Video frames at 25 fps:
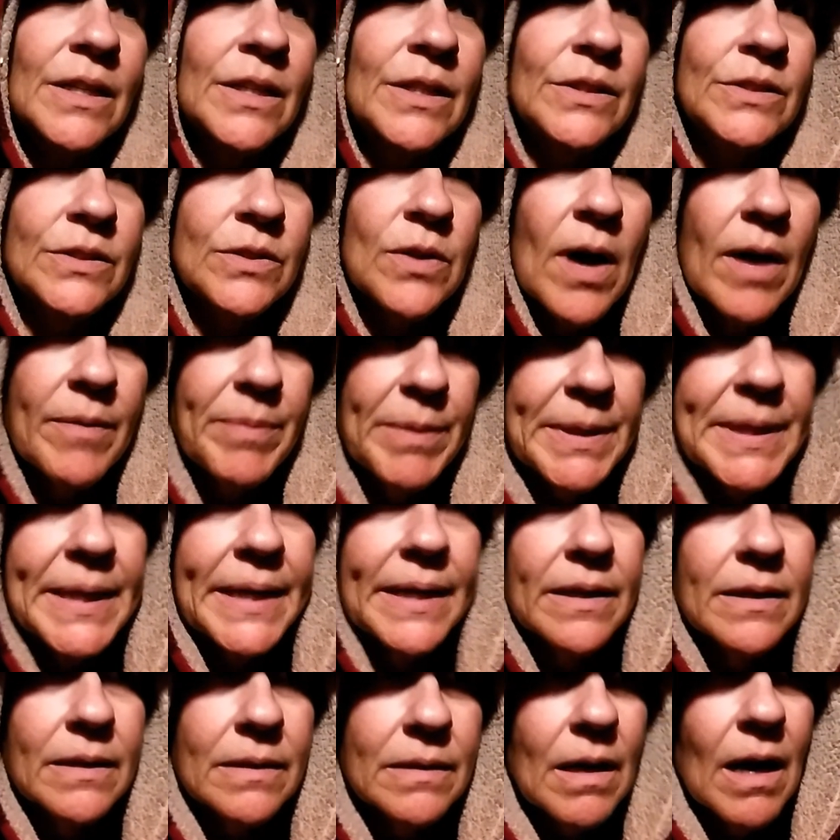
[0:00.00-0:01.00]
So I've been
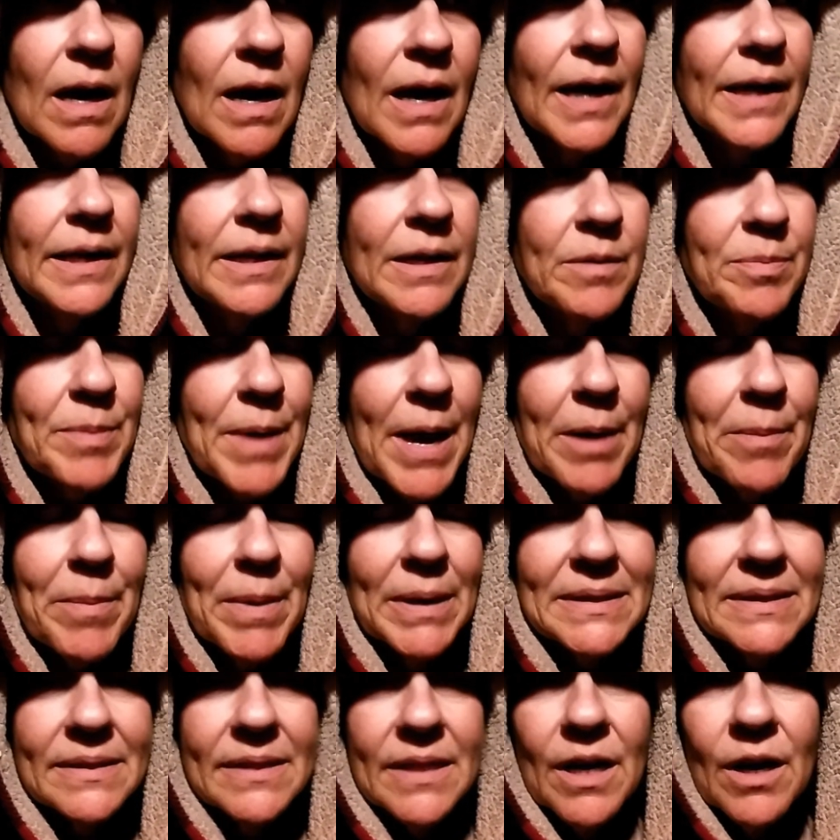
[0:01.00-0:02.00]
thinking a lot about
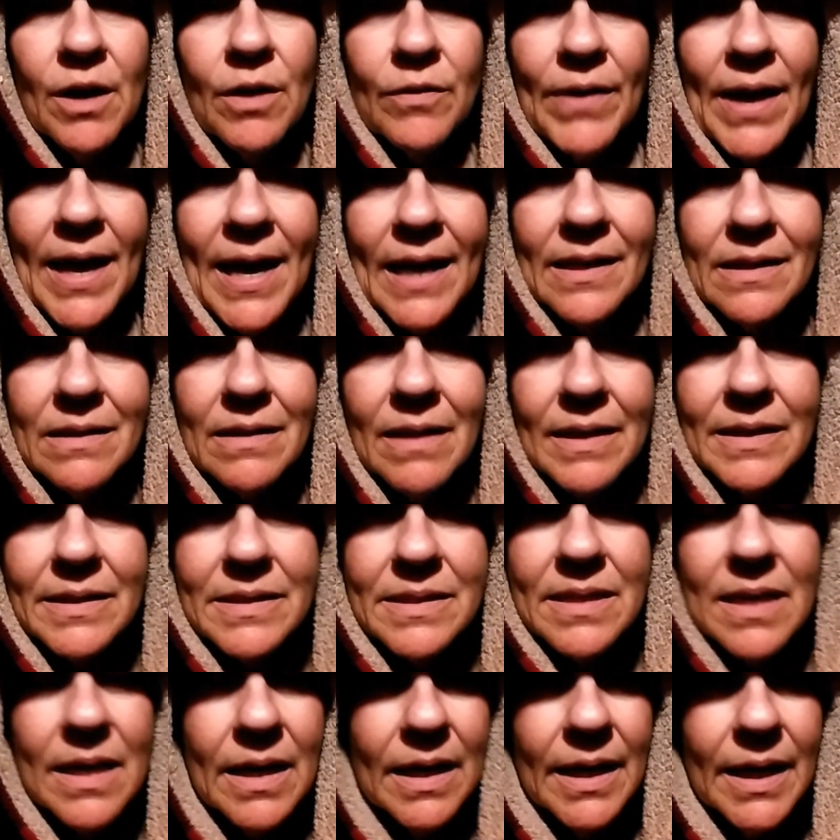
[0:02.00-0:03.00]
myself, had a lot of
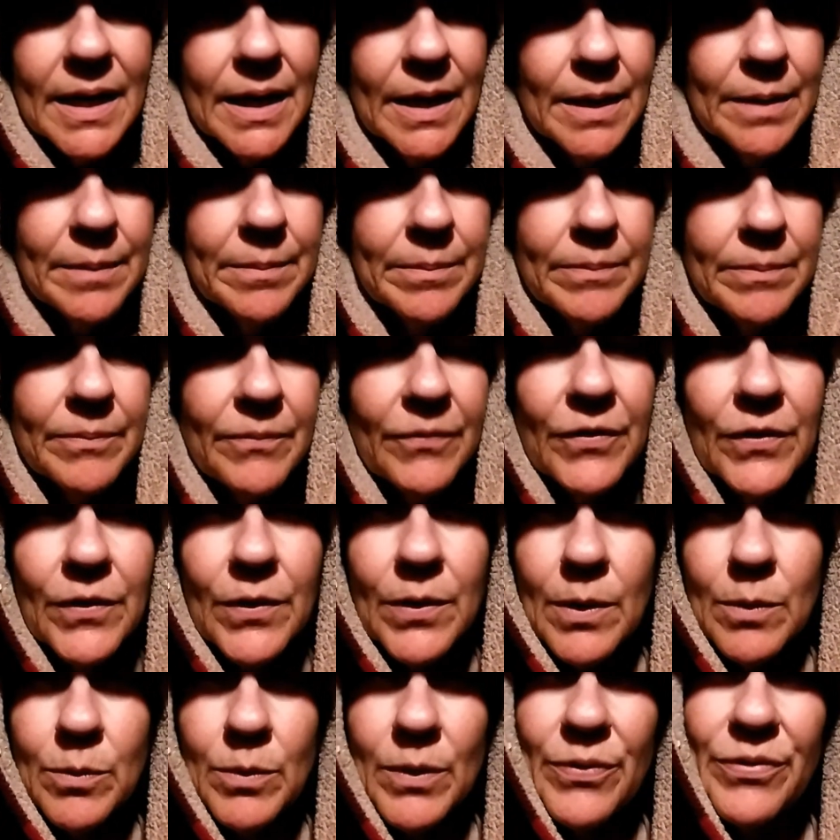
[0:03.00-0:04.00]
time
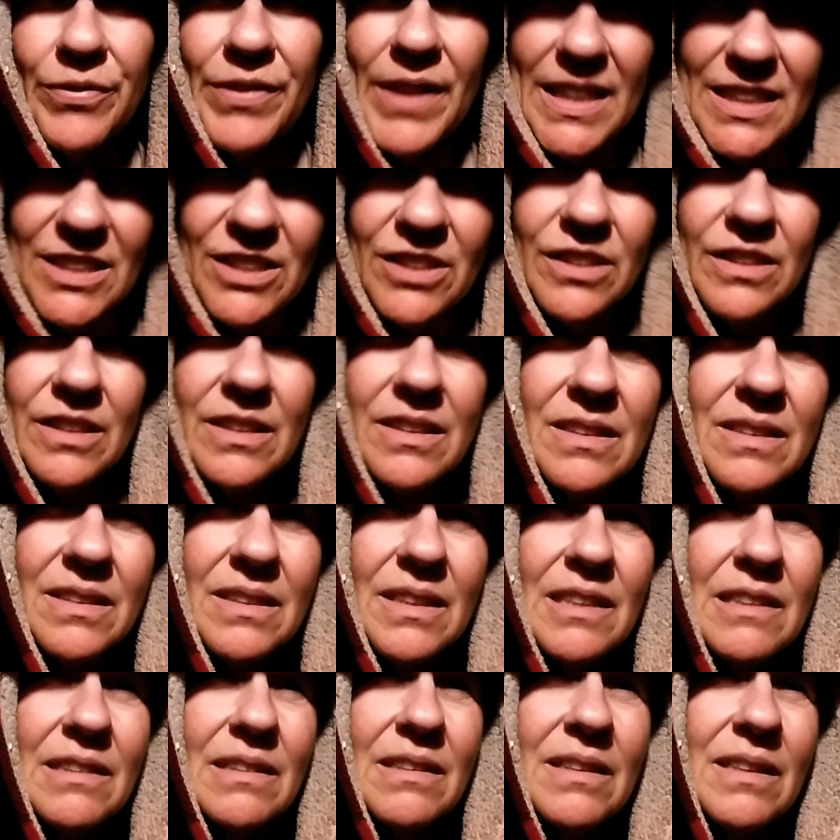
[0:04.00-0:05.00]
for reflection
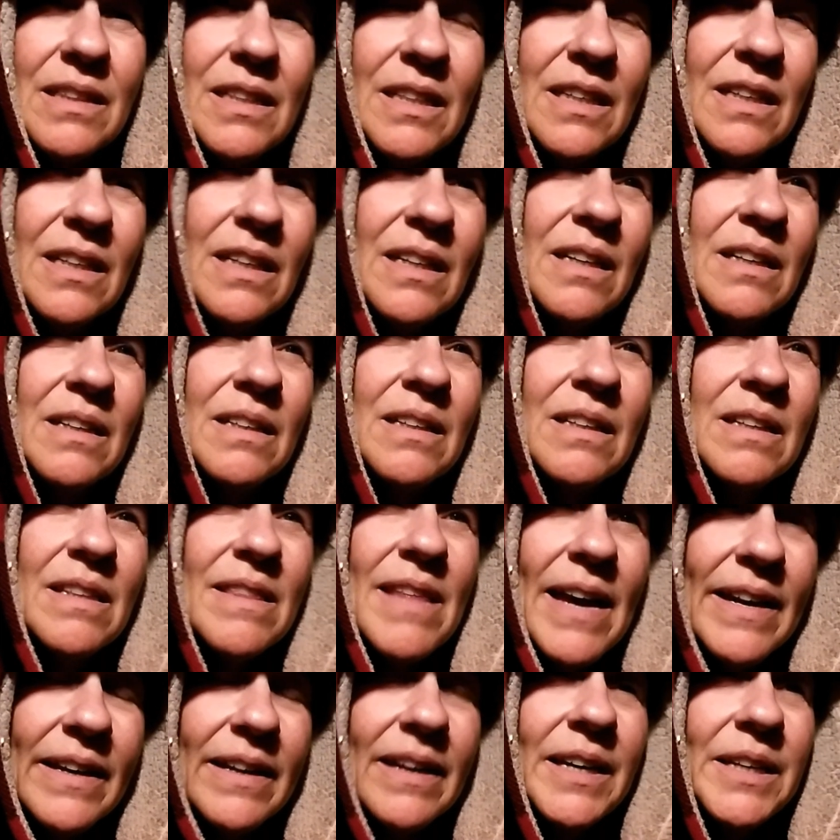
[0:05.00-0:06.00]
and
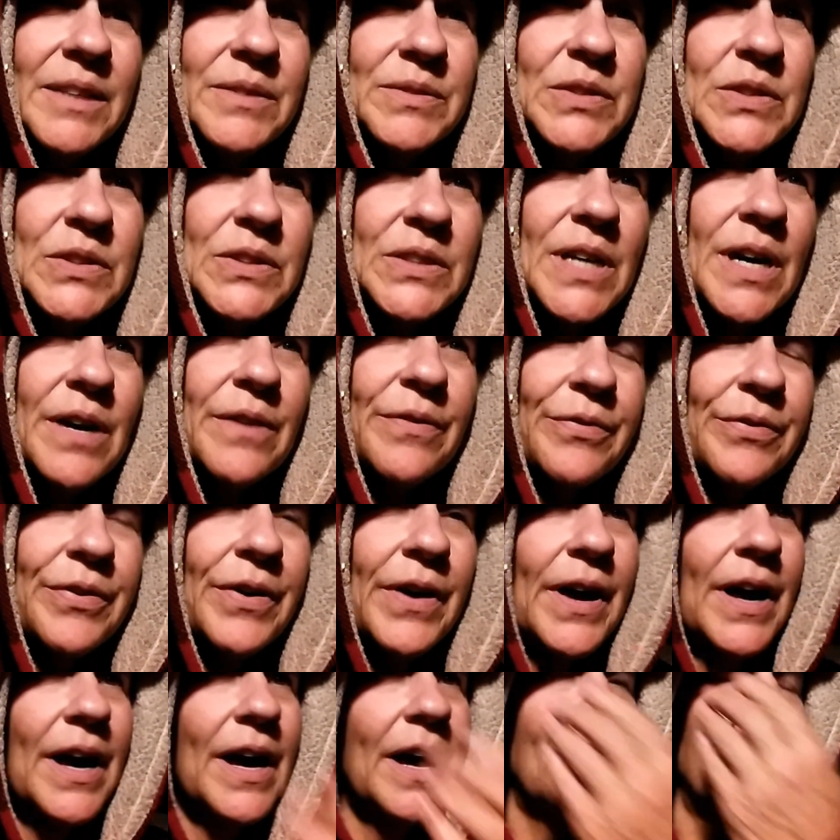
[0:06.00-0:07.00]
that kind of
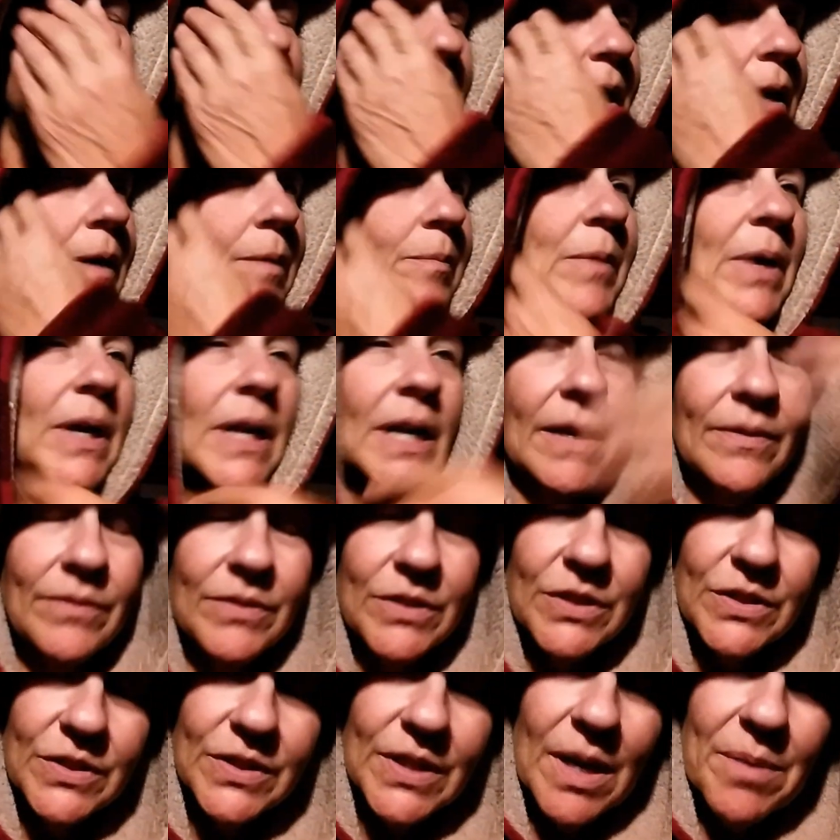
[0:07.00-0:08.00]
stuff, um, and I've
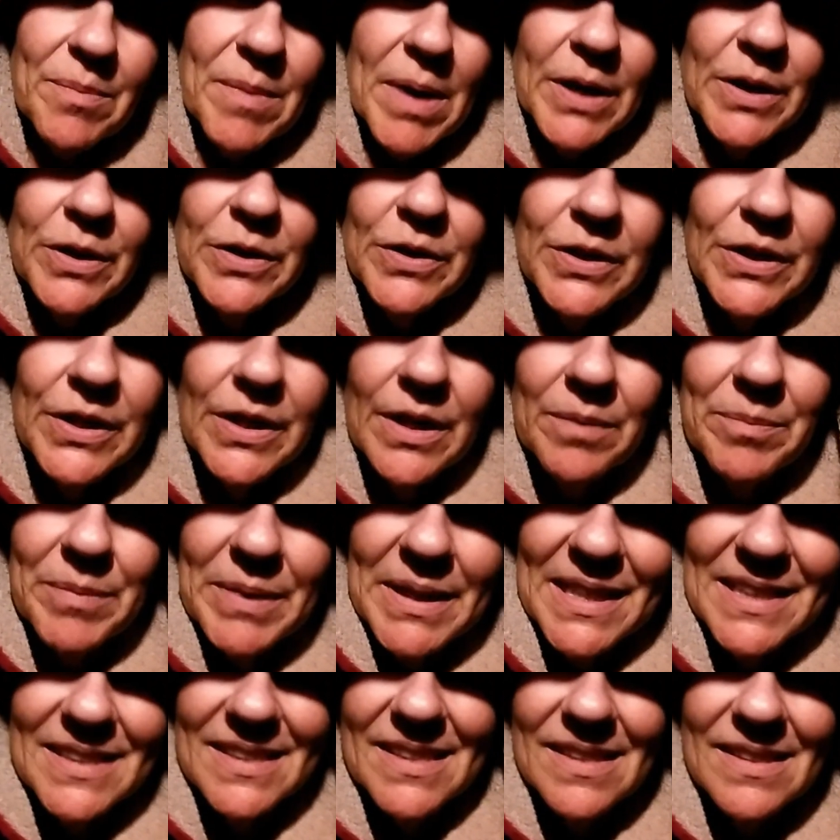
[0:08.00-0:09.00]
just got my hoodie on
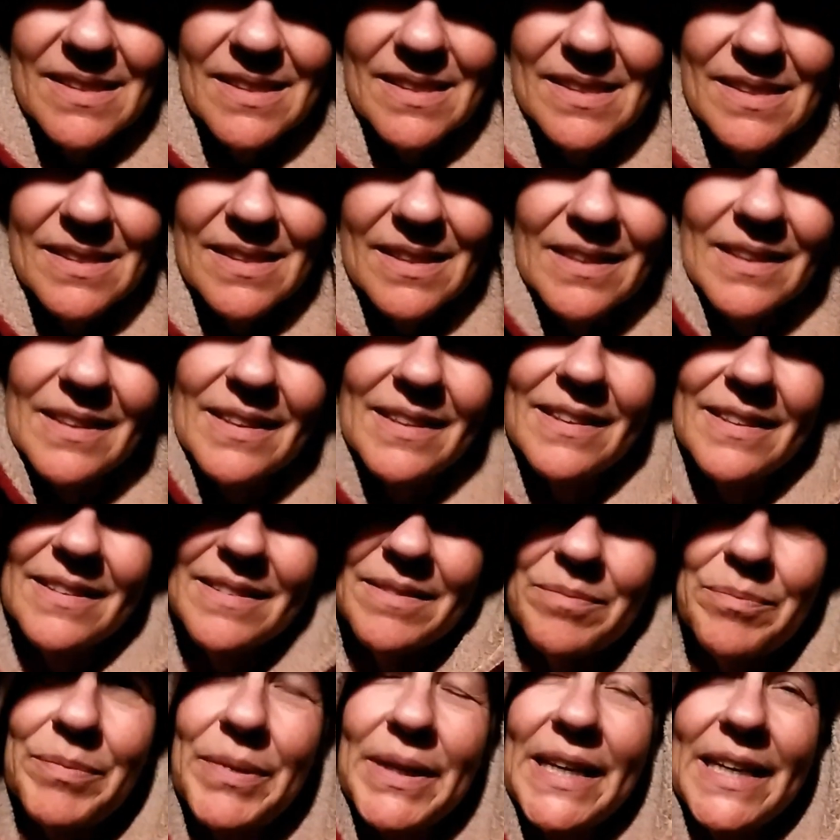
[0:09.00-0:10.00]
because it's
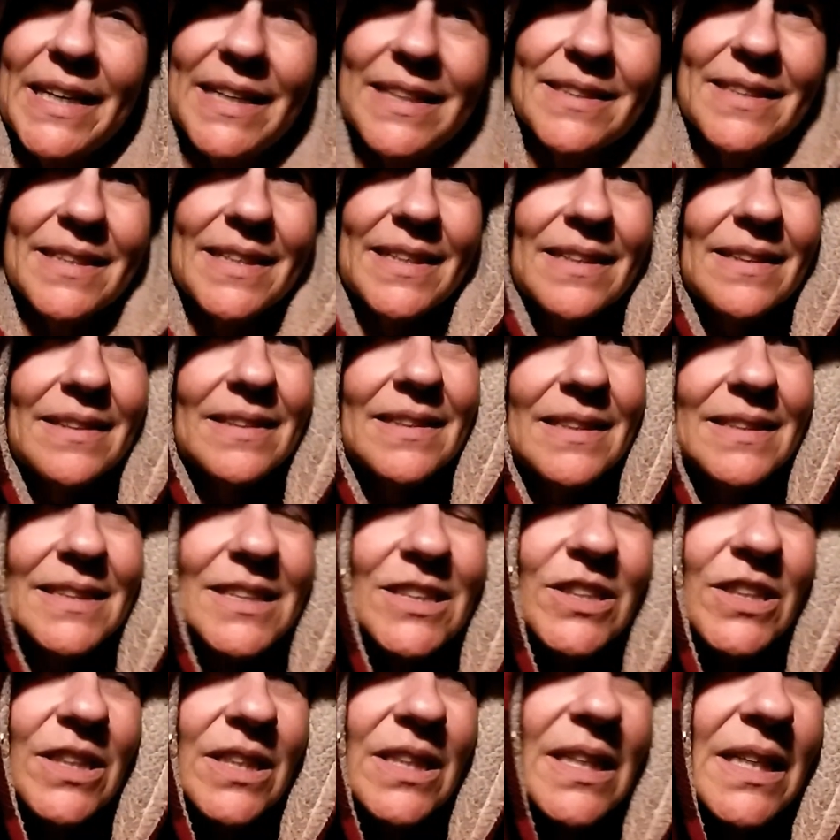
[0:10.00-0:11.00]
beginning to get a little
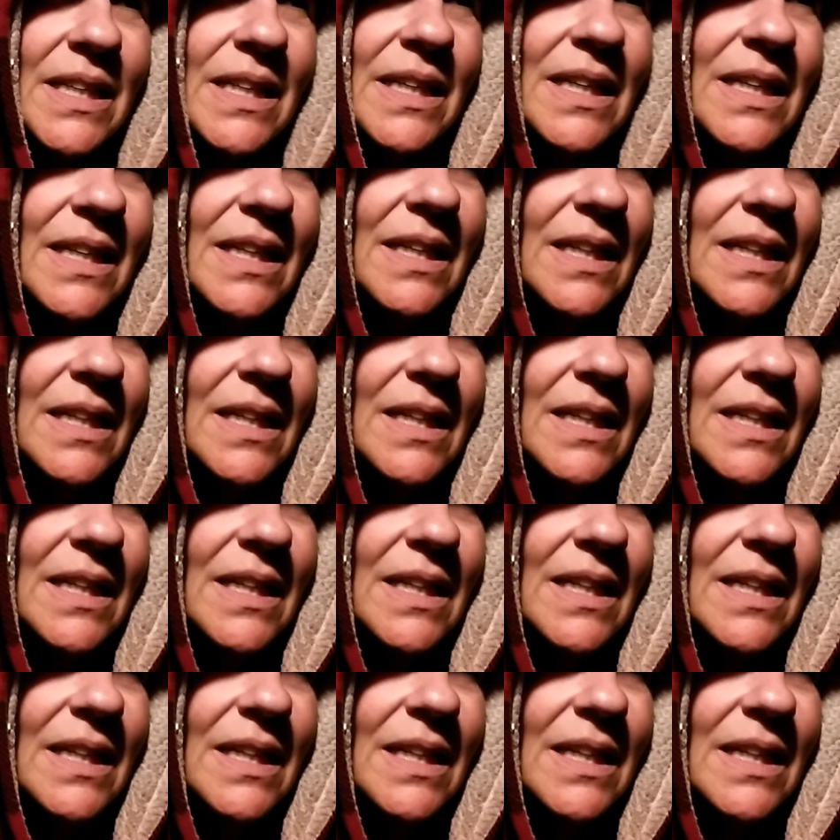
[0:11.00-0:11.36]
chilly.